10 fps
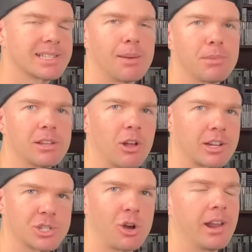something
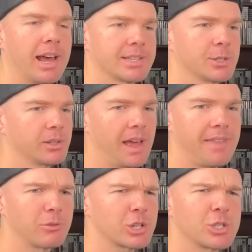like a side hustle
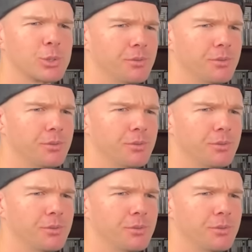and they'll just do